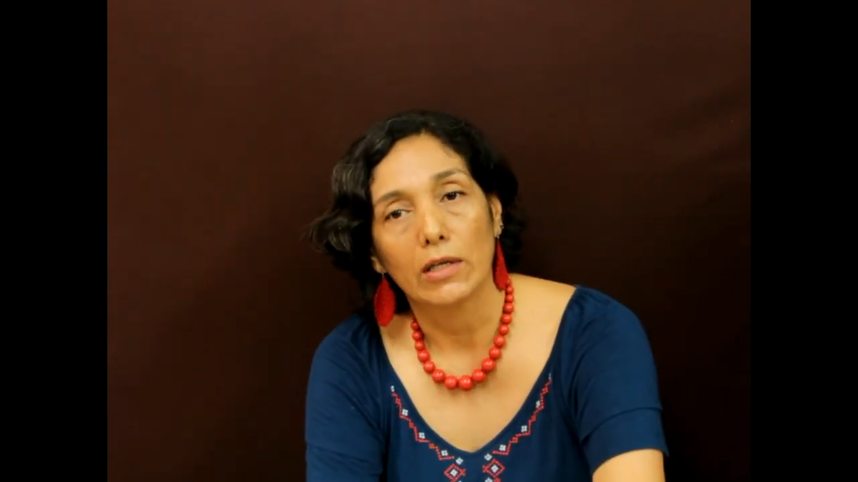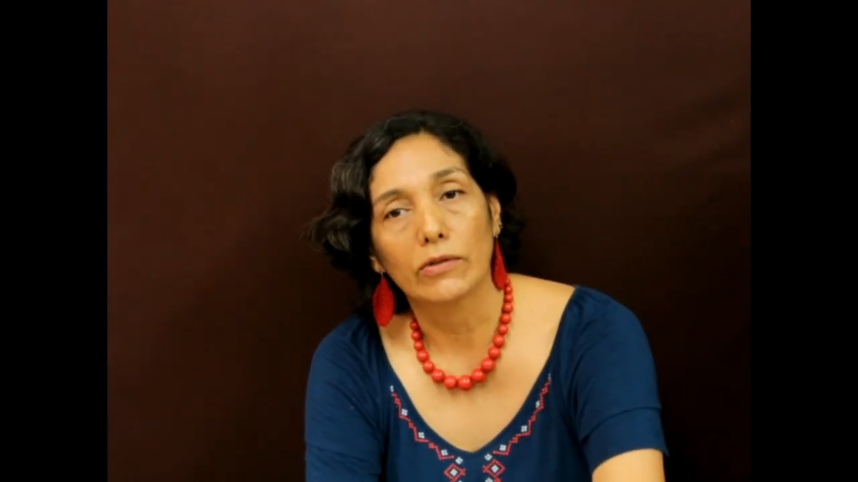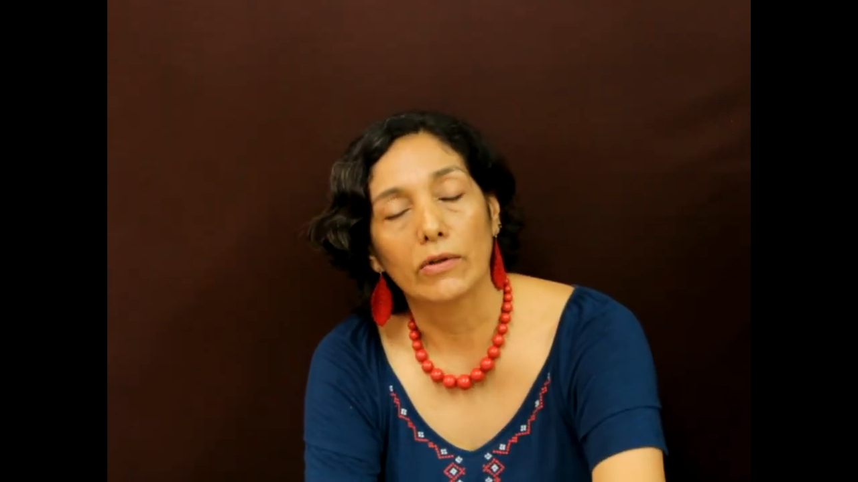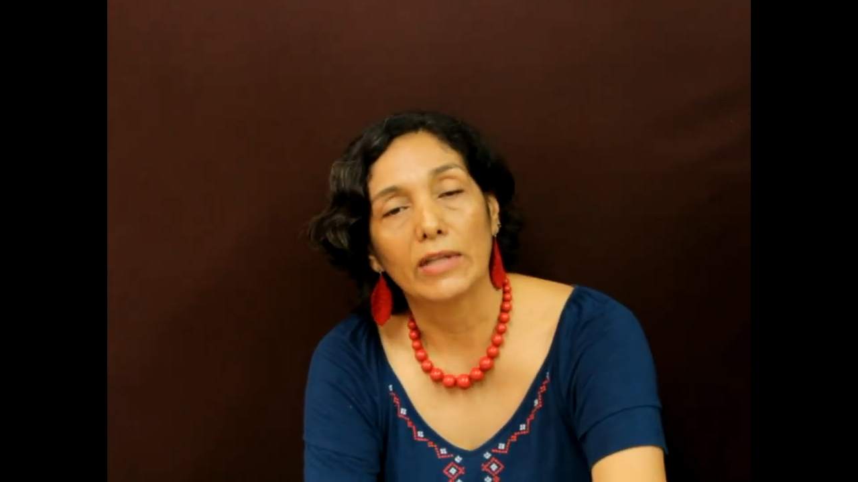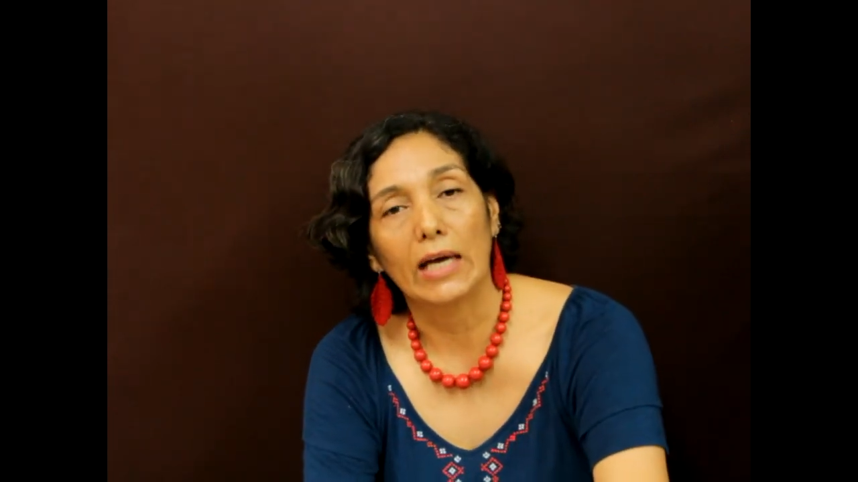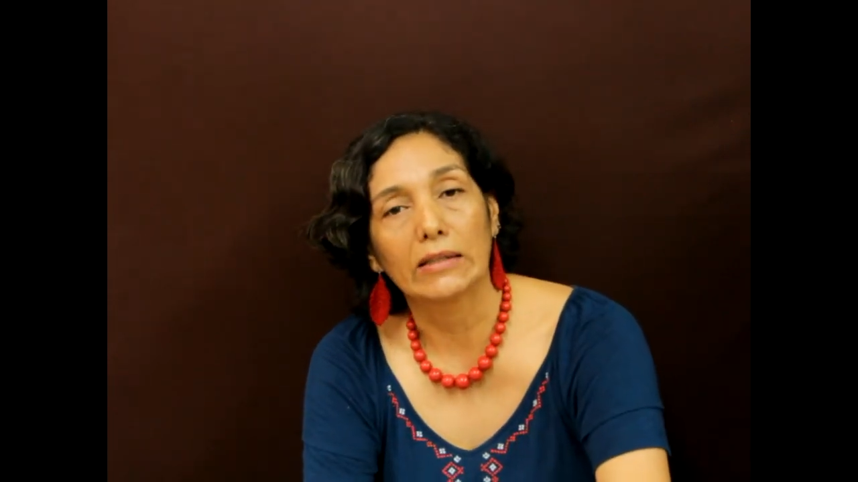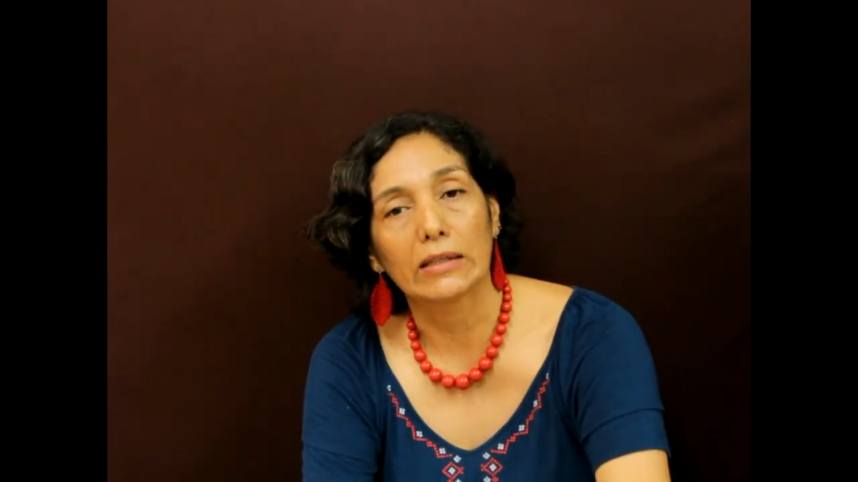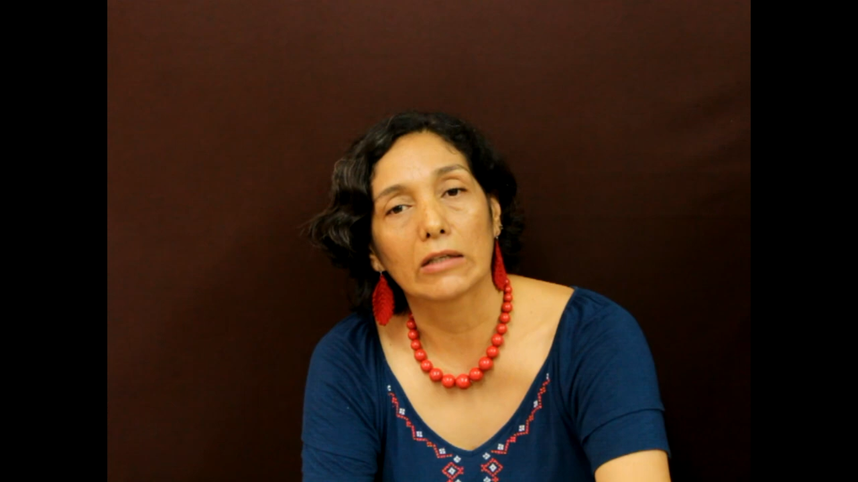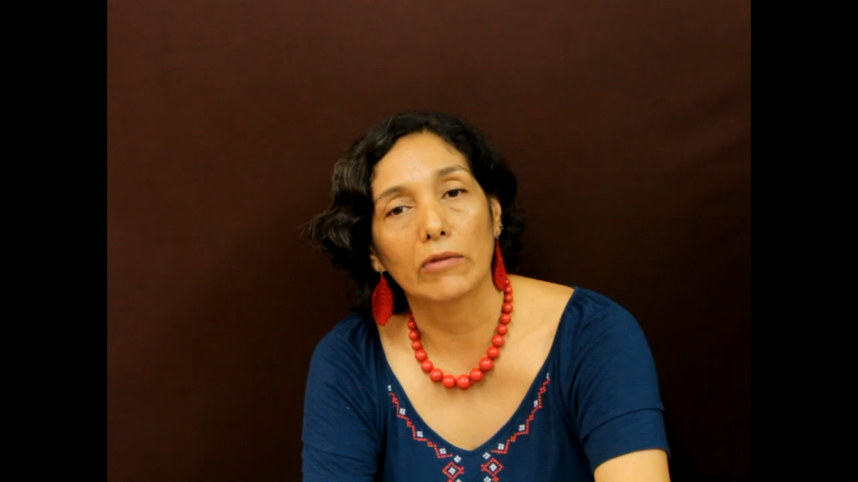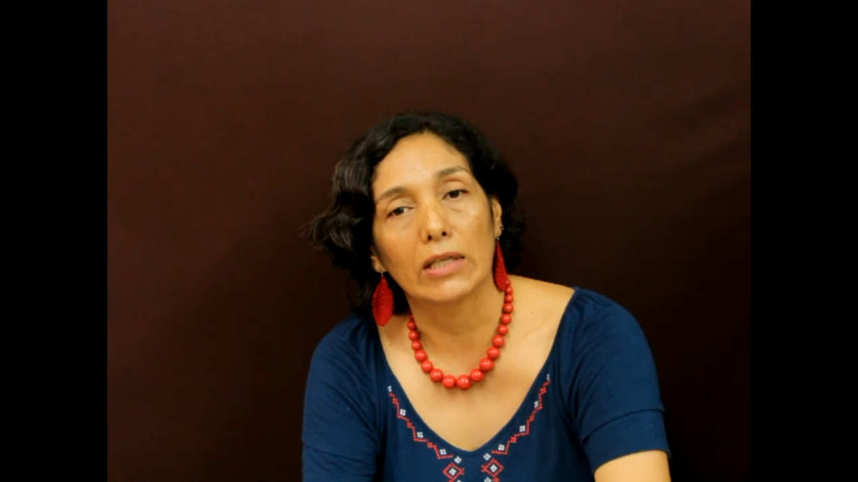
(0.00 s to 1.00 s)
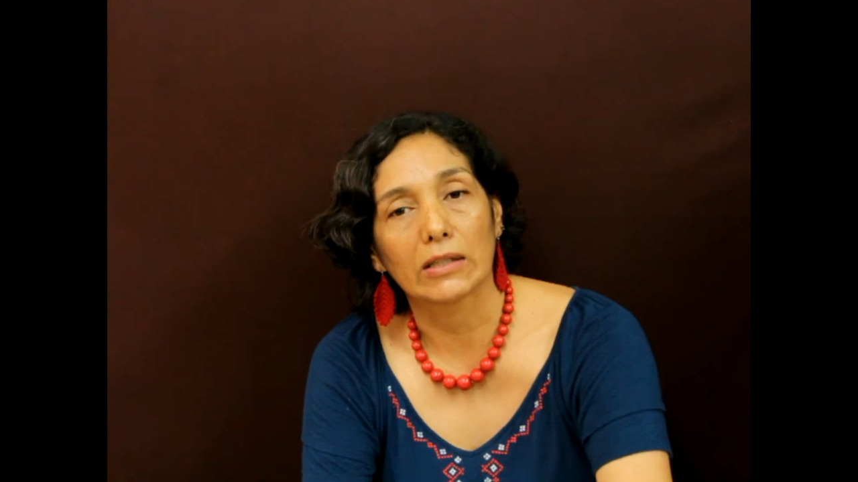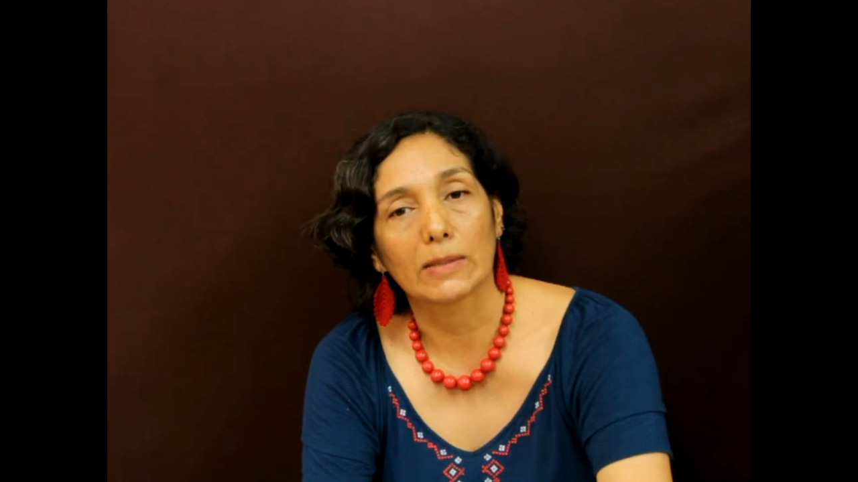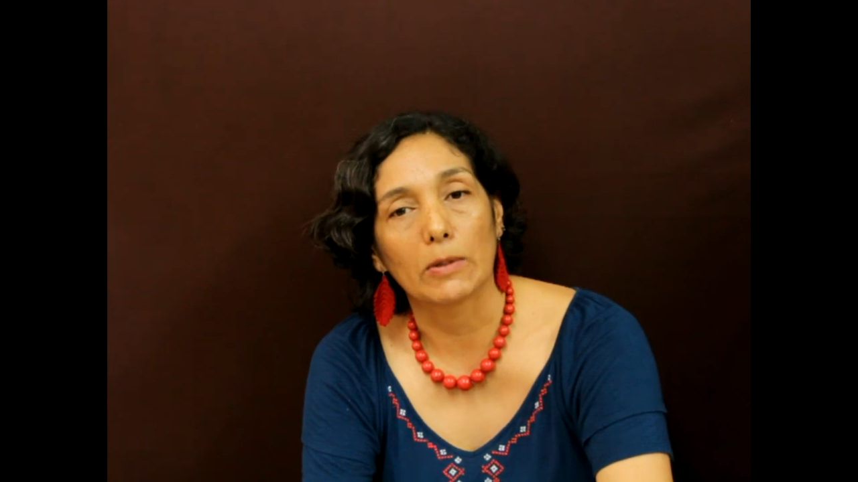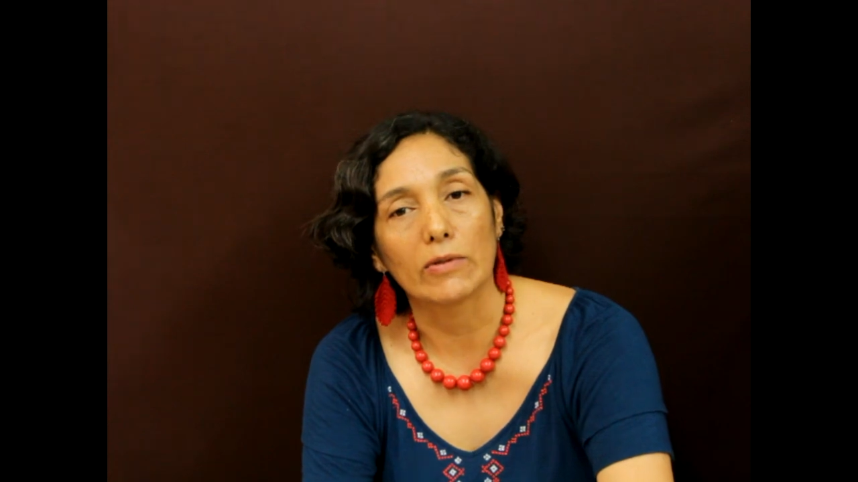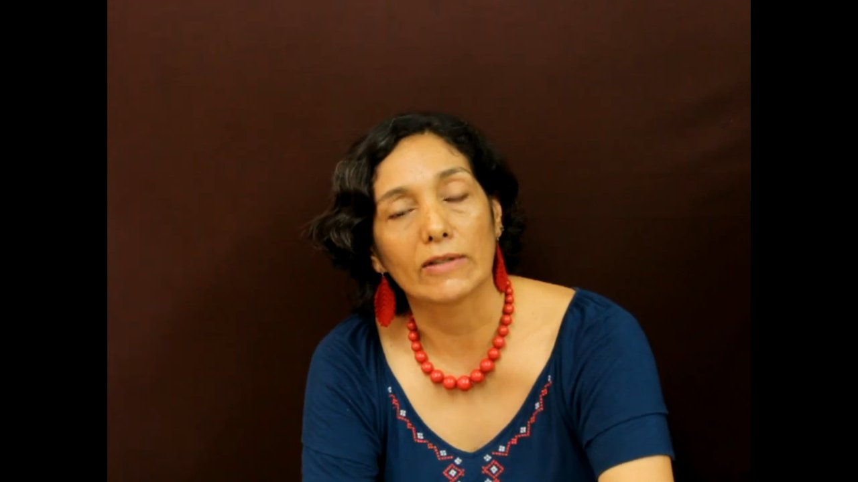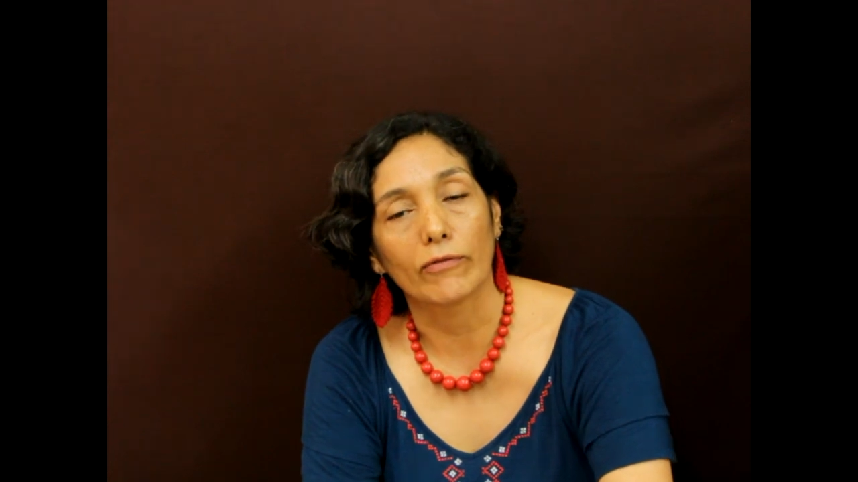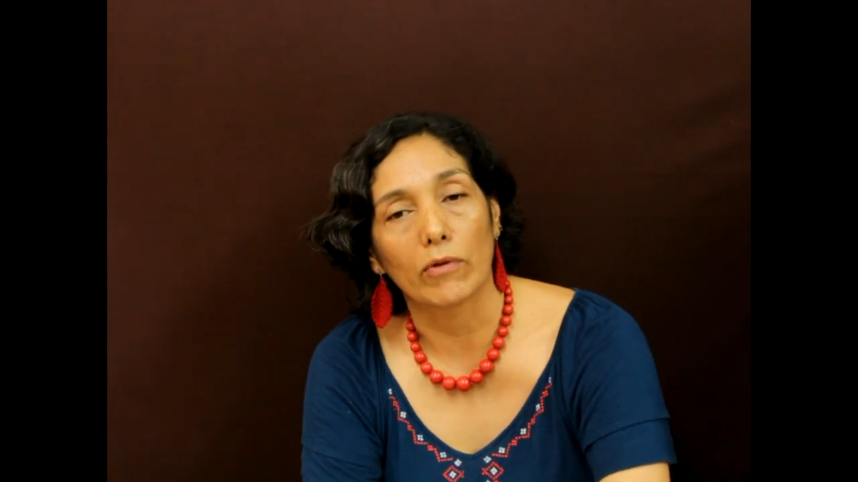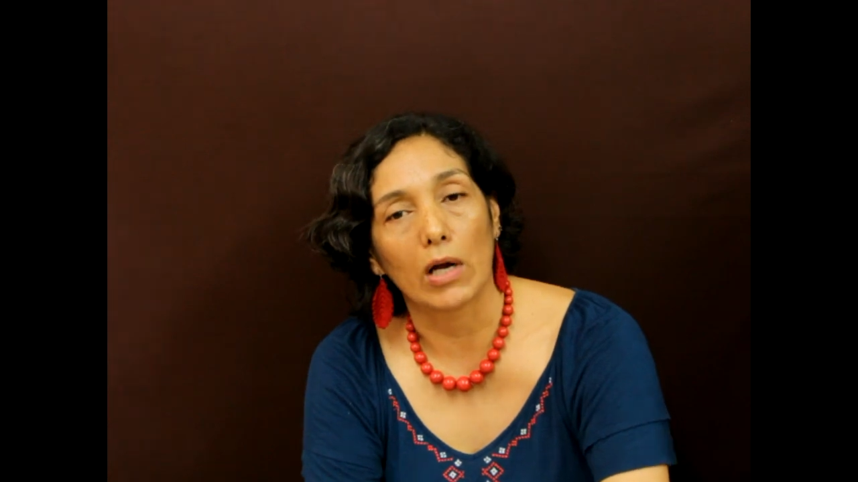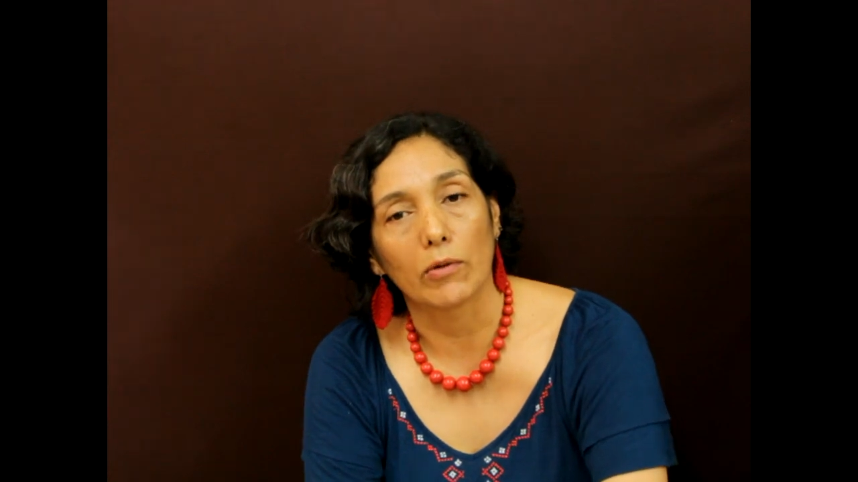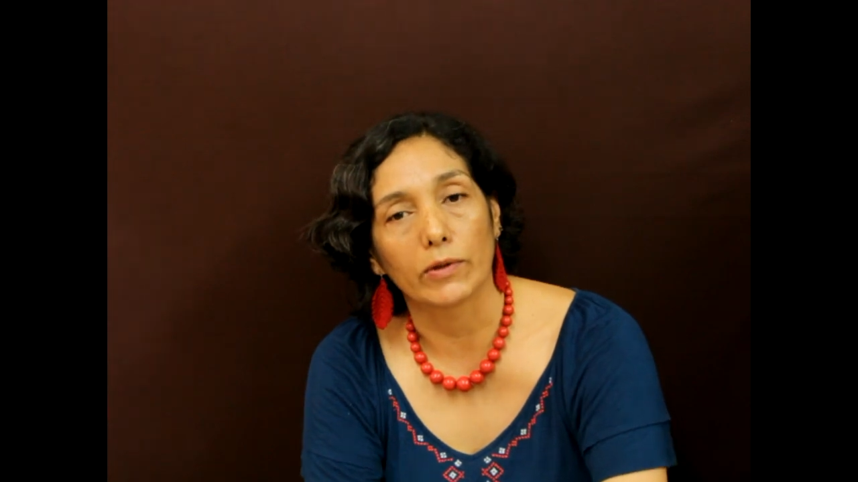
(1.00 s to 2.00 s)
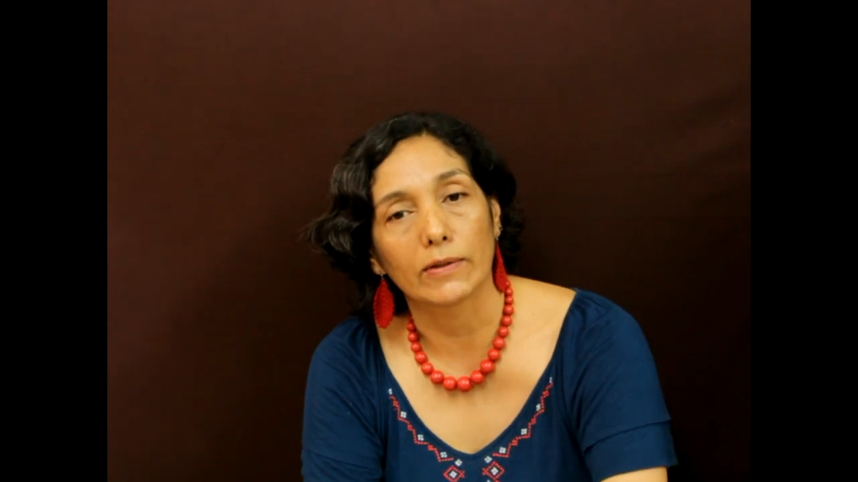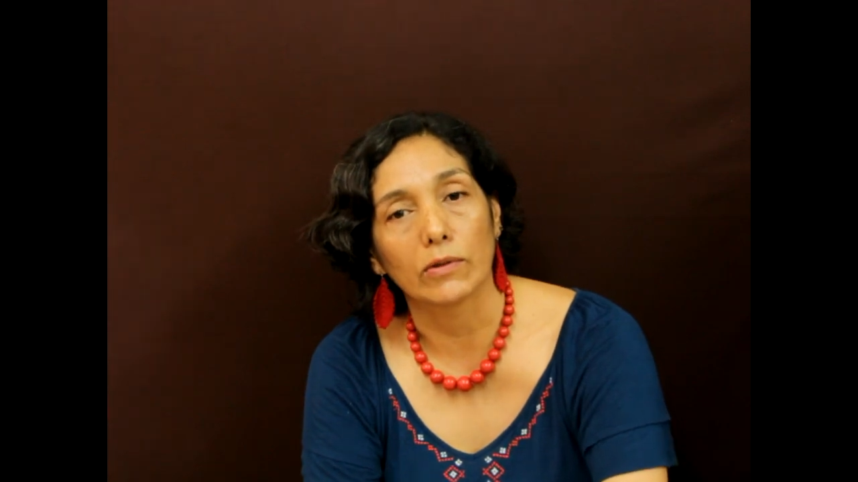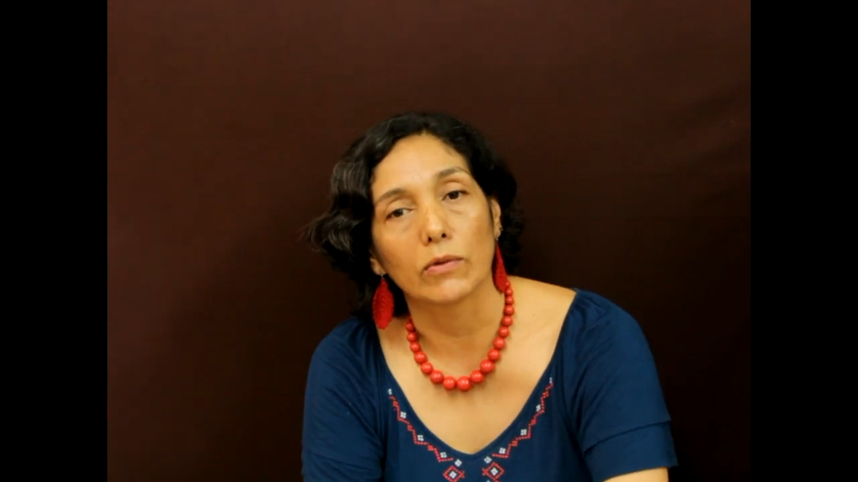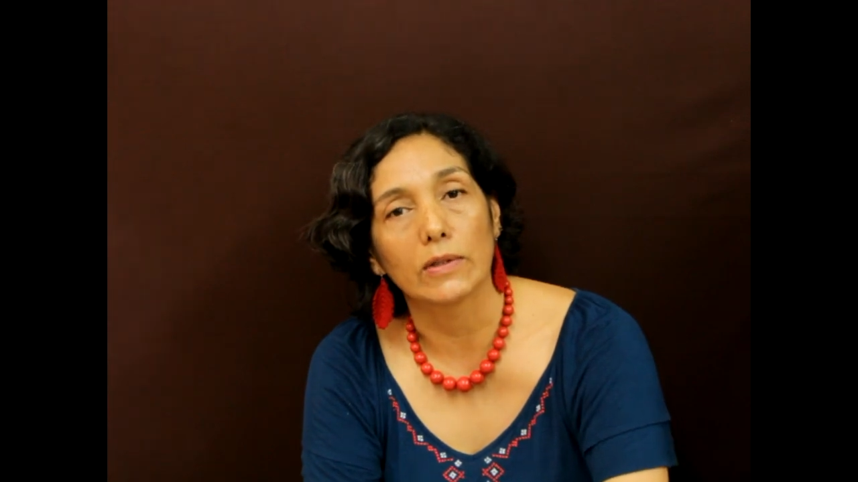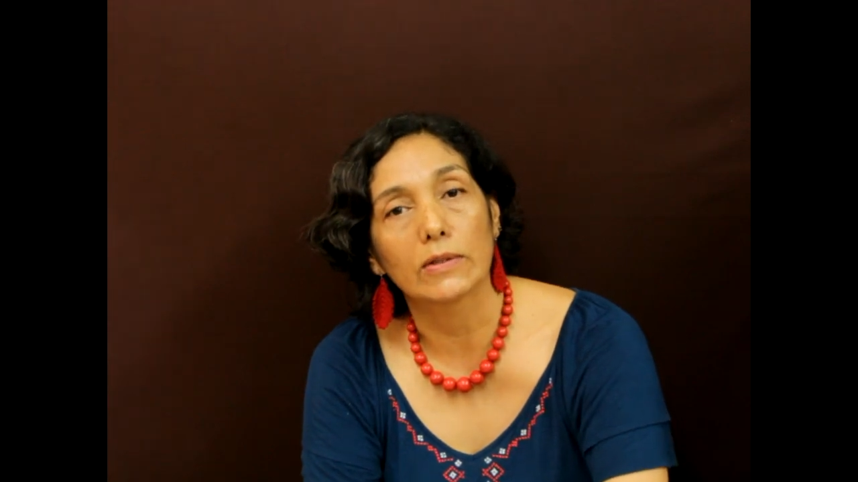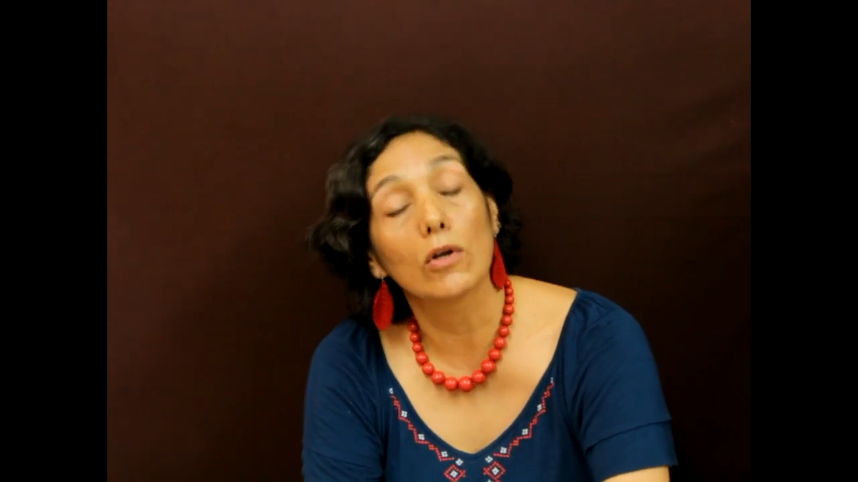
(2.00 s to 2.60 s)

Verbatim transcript: So that's a great experience for our students.